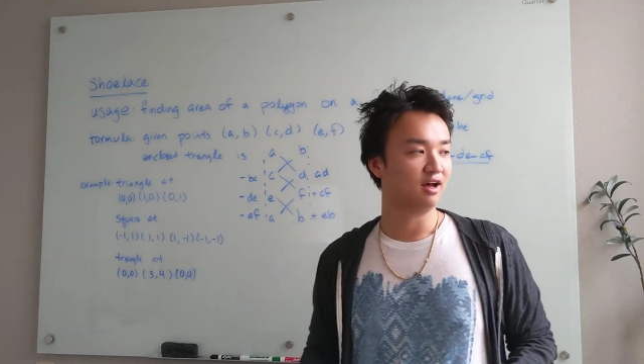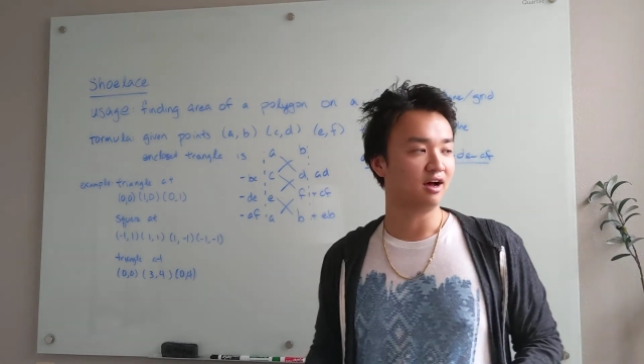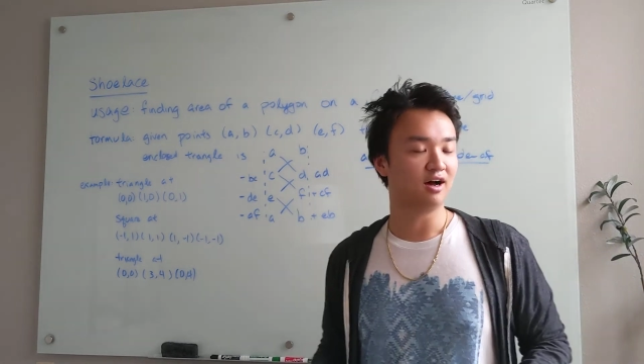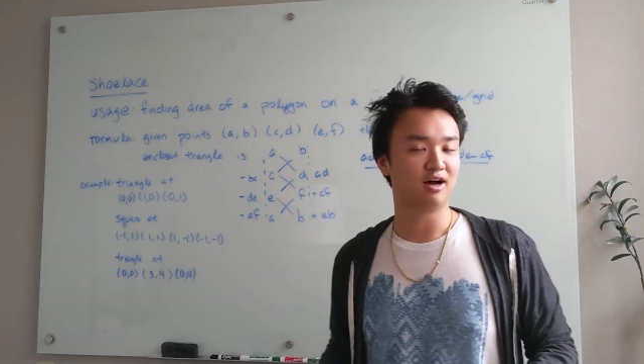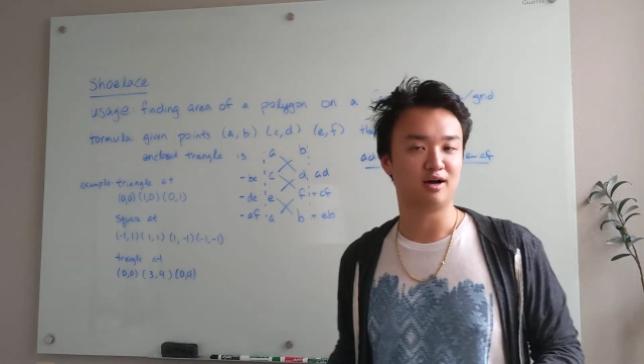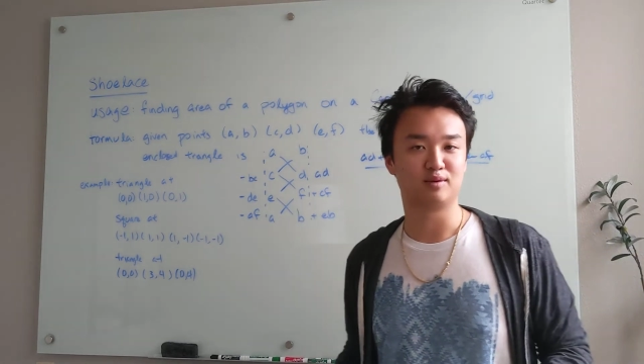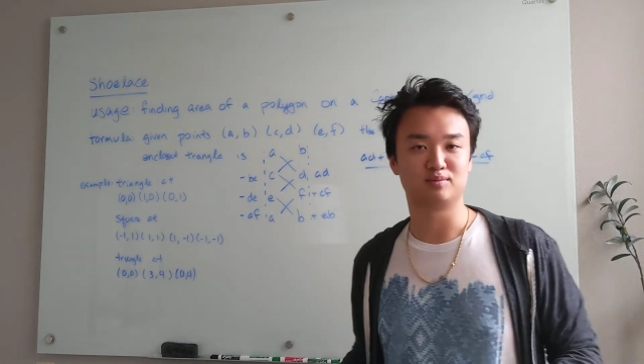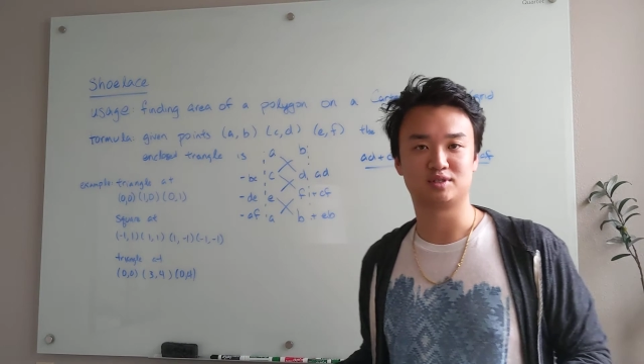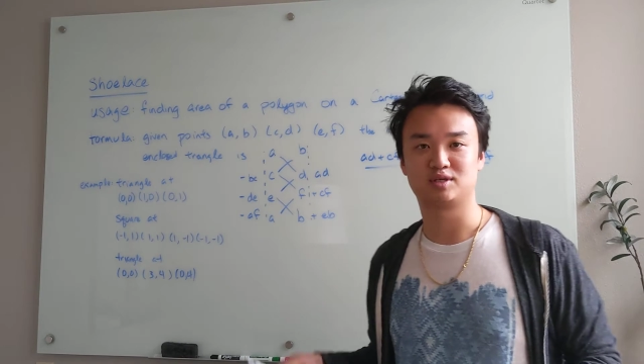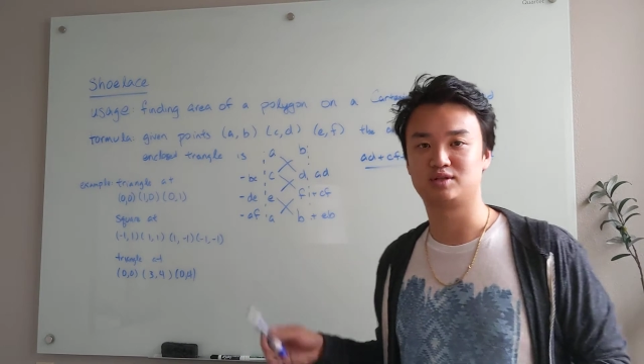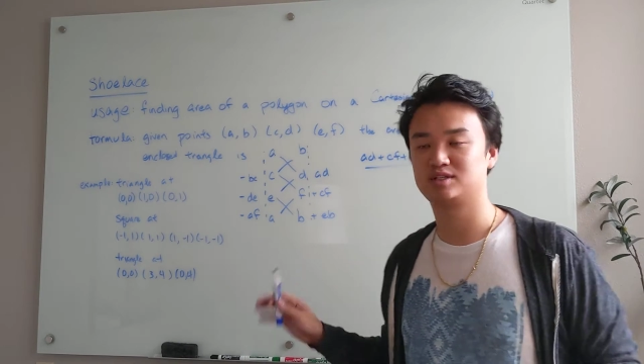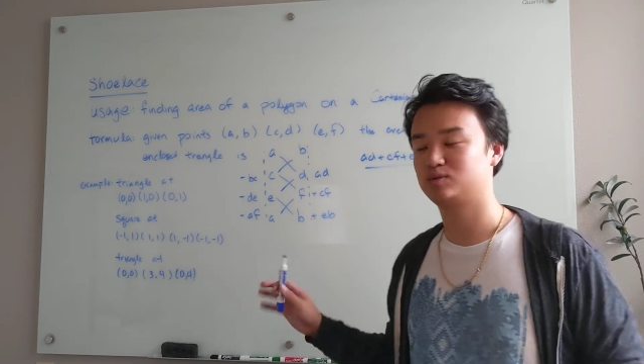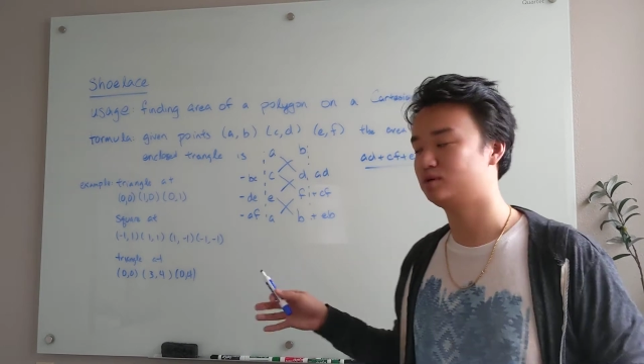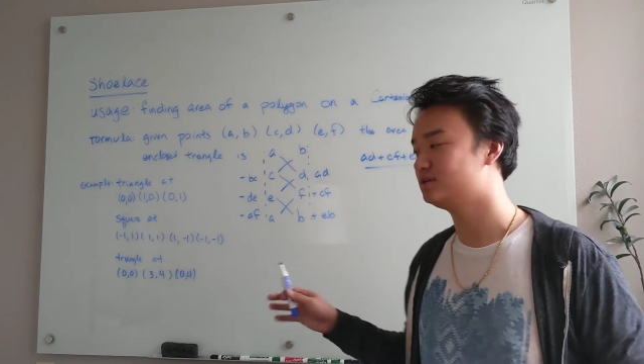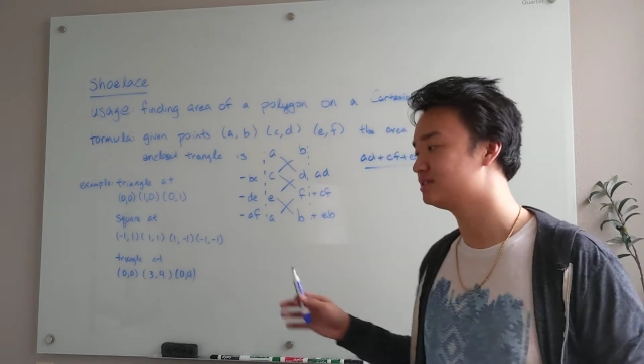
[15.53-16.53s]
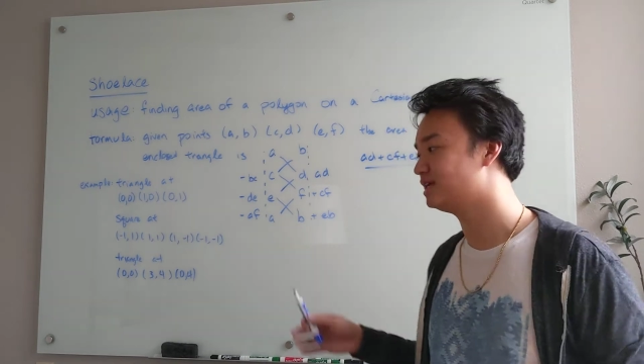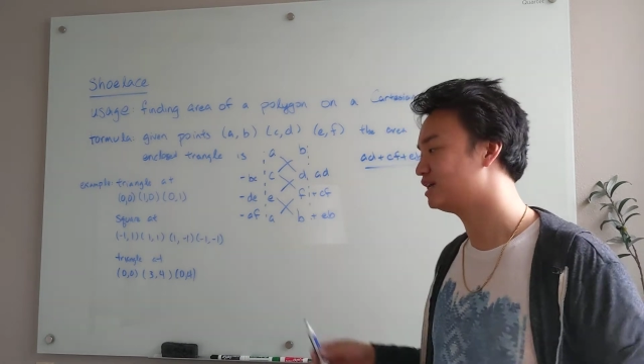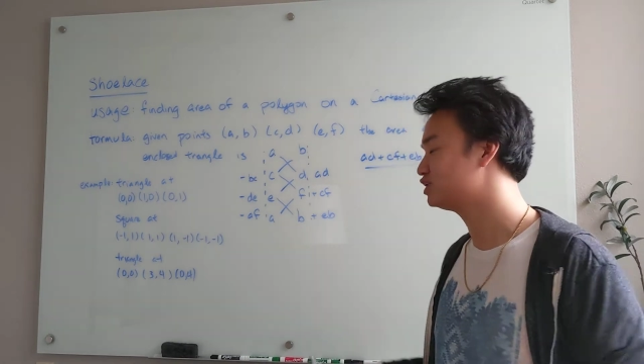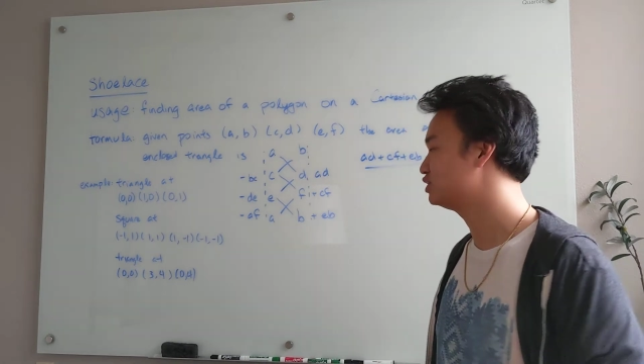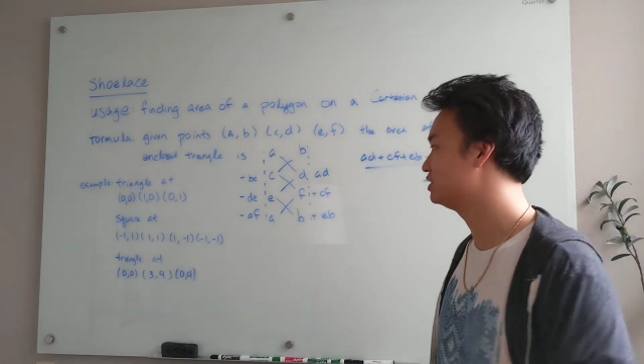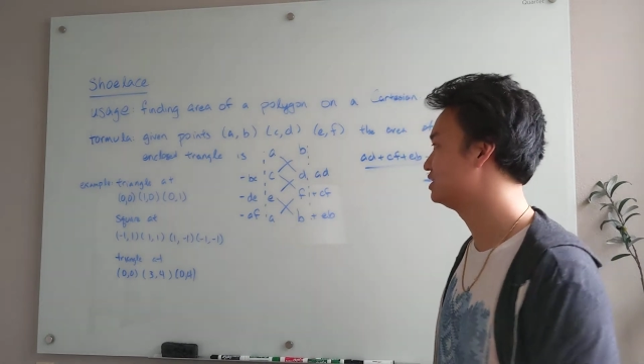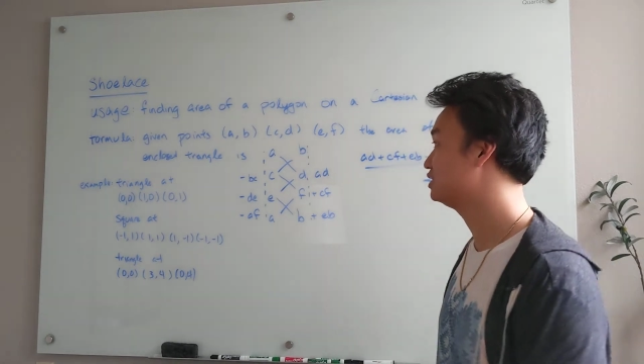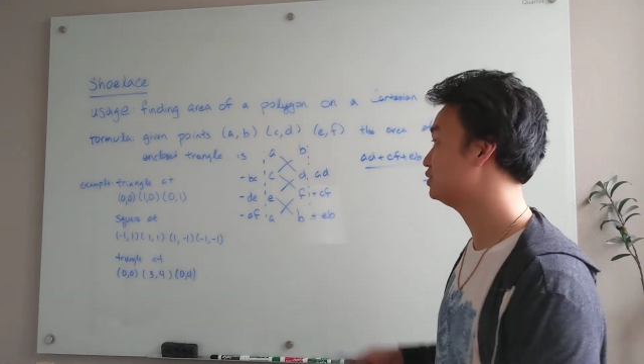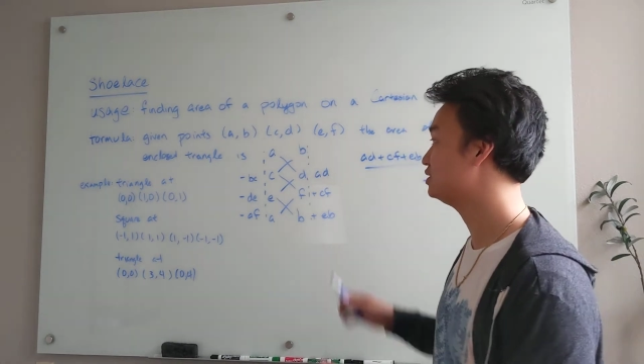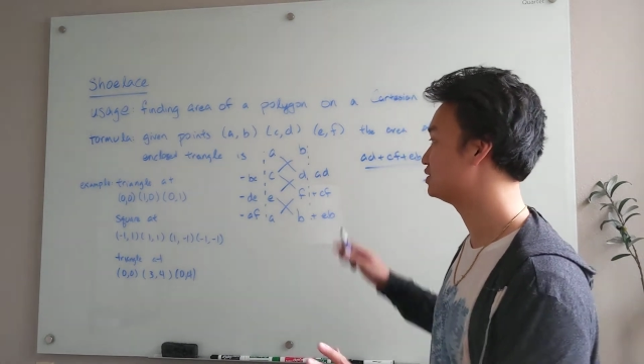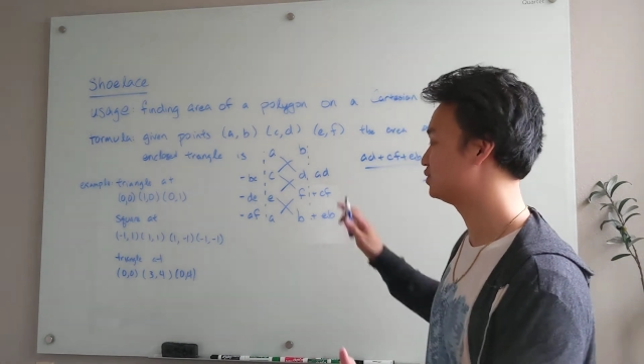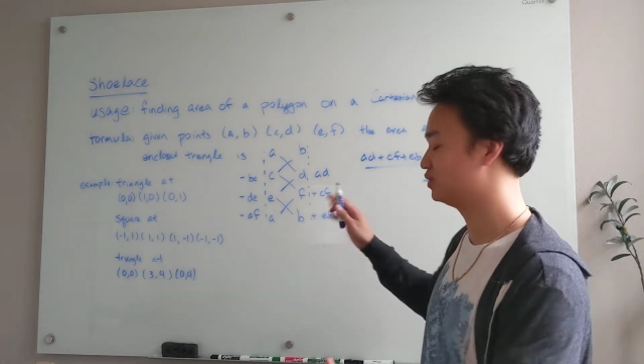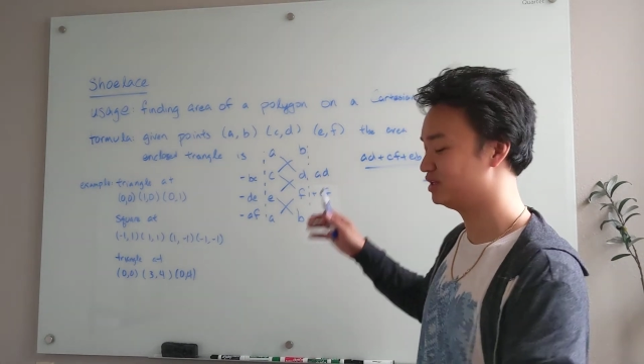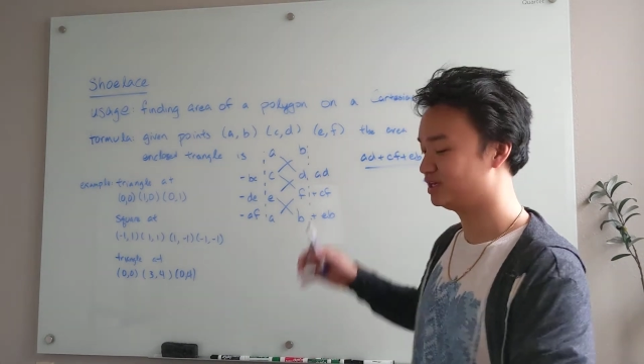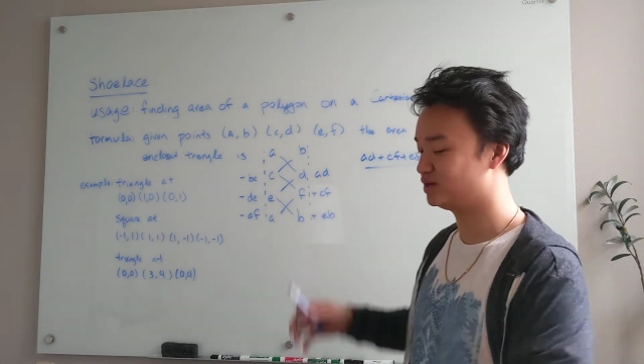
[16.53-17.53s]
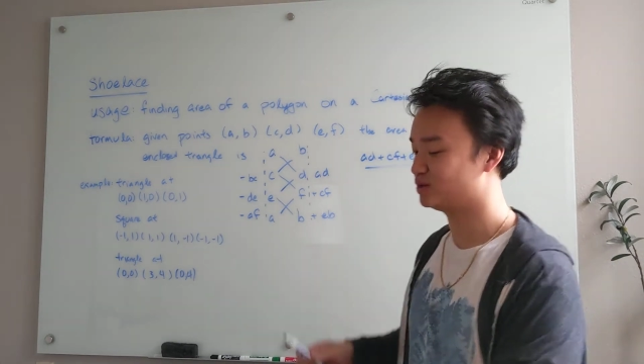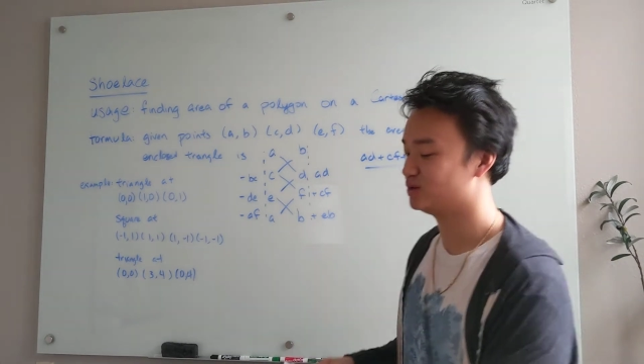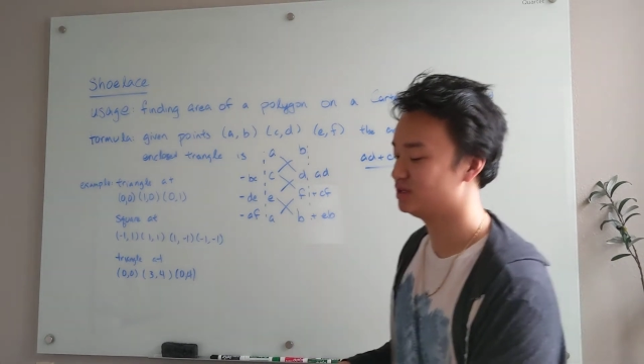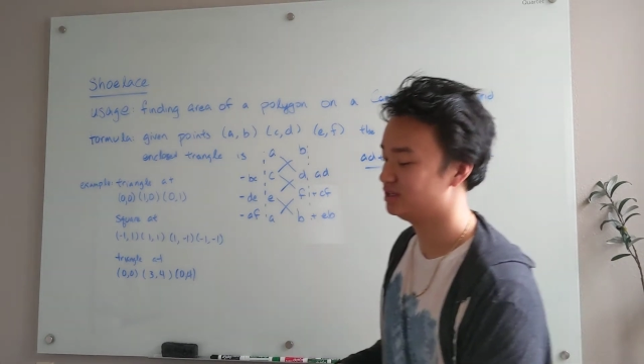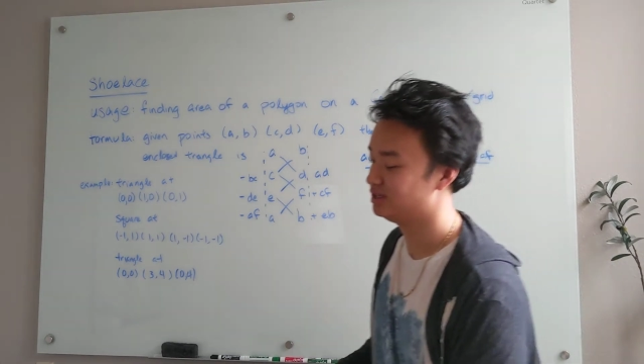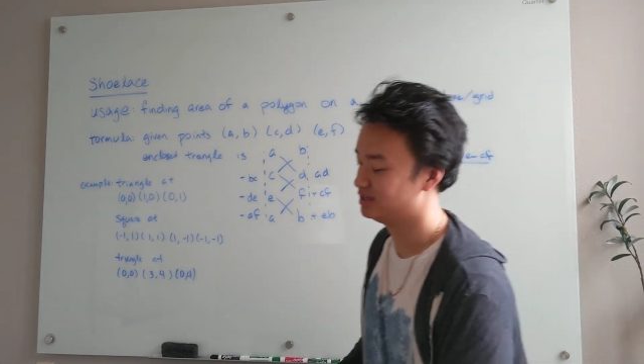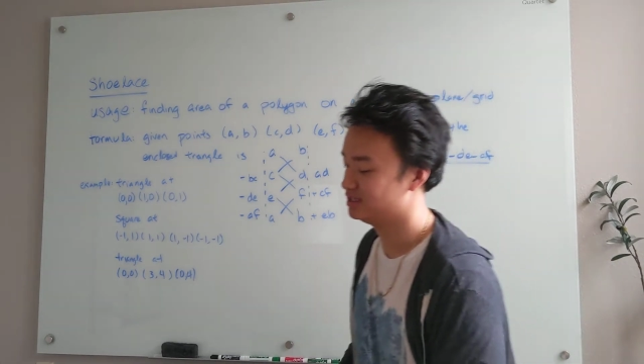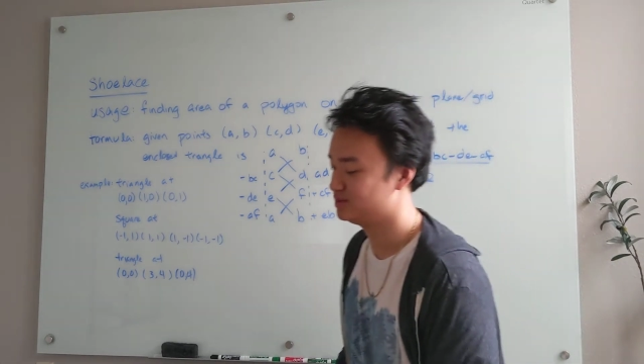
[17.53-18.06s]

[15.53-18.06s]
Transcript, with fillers: Um, so this one is actually this one's really cool.